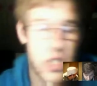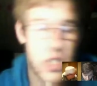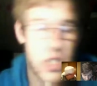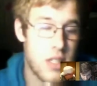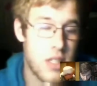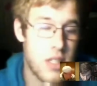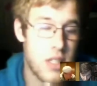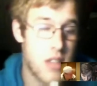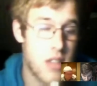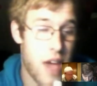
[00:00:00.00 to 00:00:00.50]

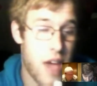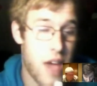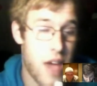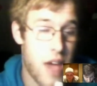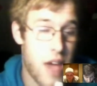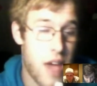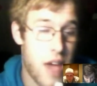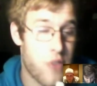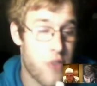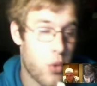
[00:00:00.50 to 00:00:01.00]
this
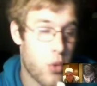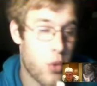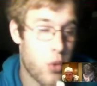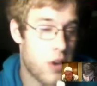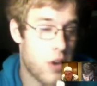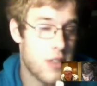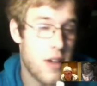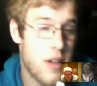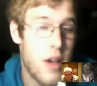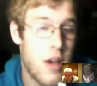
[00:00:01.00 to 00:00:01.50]

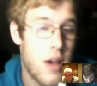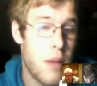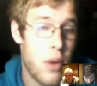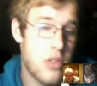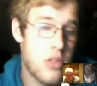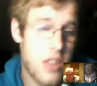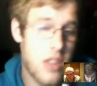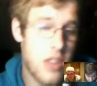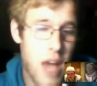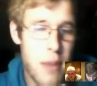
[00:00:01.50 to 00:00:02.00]
afterwards,
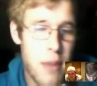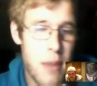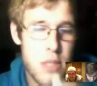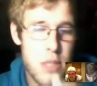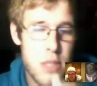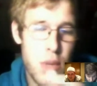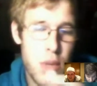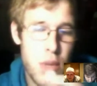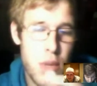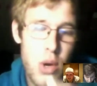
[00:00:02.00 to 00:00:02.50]
post in the
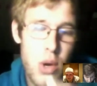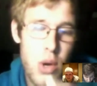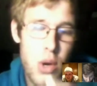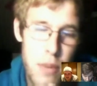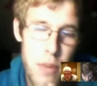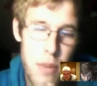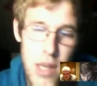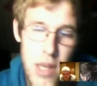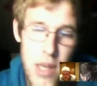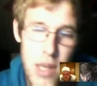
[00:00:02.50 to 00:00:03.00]
comments below
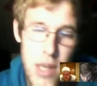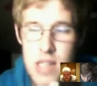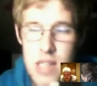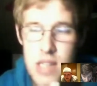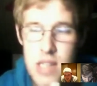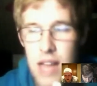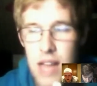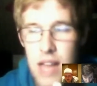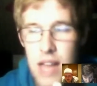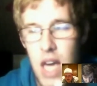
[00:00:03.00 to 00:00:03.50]
your
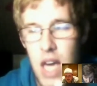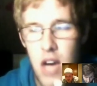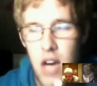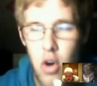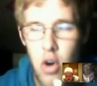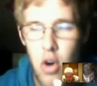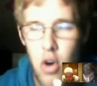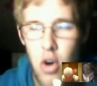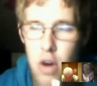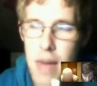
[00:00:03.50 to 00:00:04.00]
opinions on the
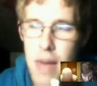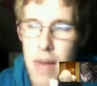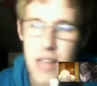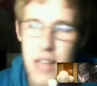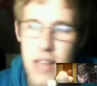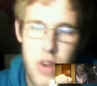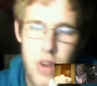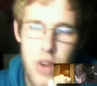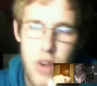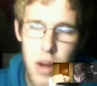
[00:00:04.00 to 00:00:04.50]

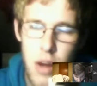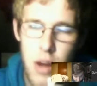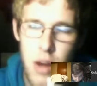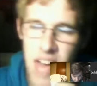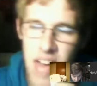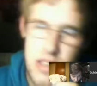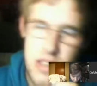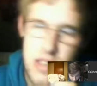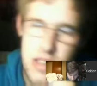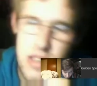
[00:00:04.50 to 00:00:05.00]
quarterbacks, running
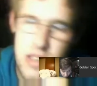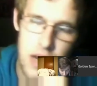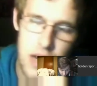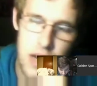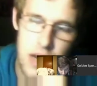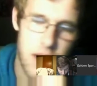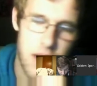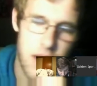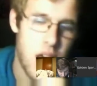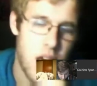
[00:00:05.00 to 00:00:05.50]
backs, and
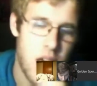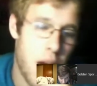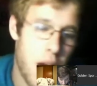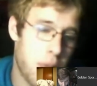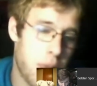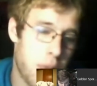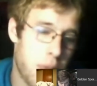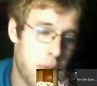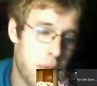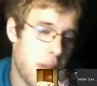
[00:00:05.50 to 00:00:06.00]

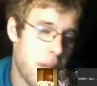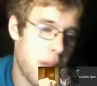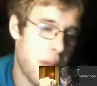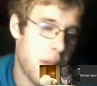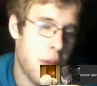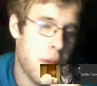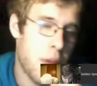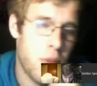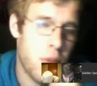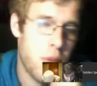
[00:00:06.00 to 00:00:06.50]
upcoming
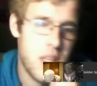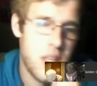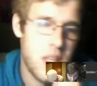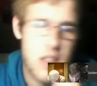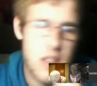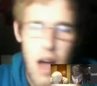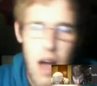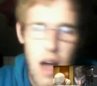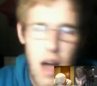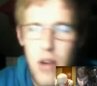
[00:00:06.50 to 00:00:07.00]
MLB
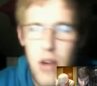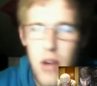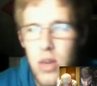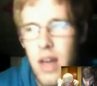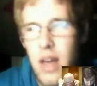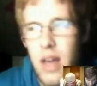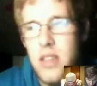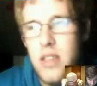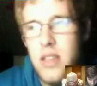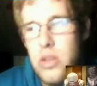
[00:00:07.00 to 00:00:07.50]
talk. We
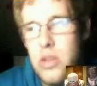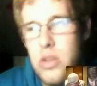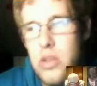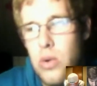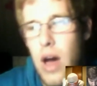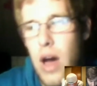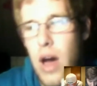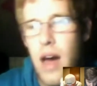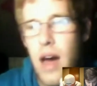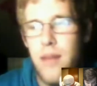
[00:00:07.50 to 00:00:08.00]
like to
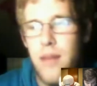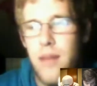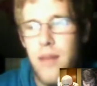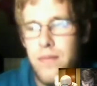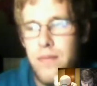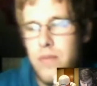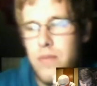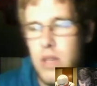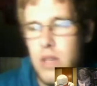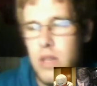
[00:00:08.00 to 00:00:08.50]

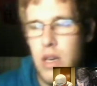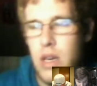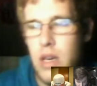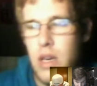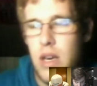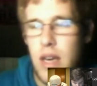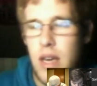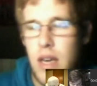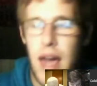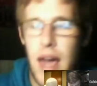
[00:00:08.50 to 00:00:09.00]

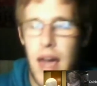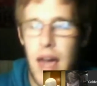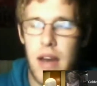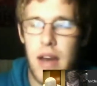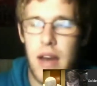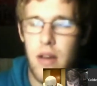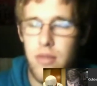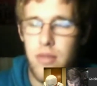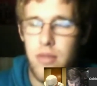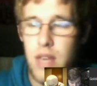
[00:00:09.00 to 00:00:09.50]
kind
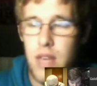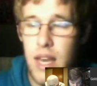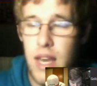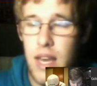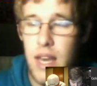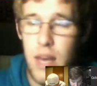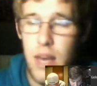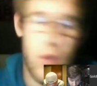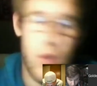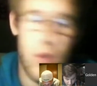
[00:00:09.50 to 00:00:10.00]
of get
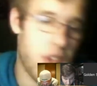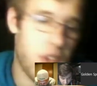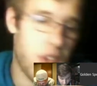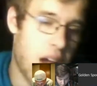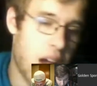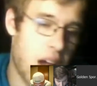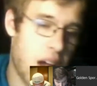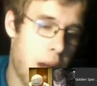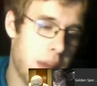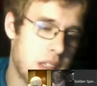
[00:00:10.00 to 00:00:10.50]
in with the
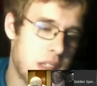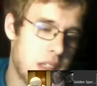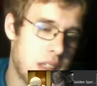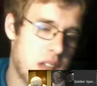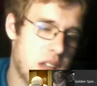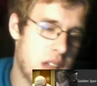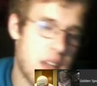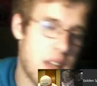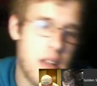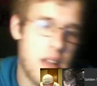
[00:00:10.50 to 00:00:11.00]
comments
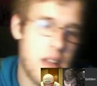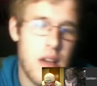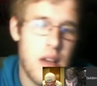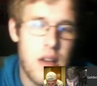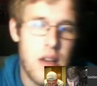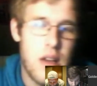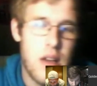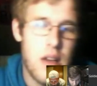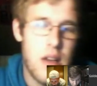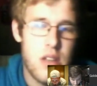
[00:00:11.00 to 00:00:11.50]
and
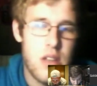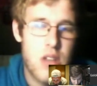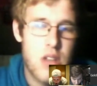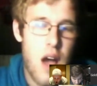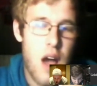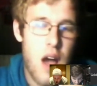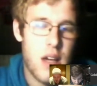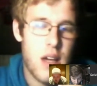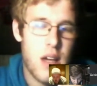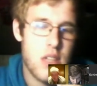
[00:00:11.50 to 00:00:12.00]

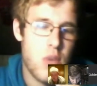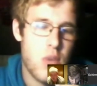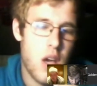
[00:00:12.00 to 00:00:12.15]
talk as we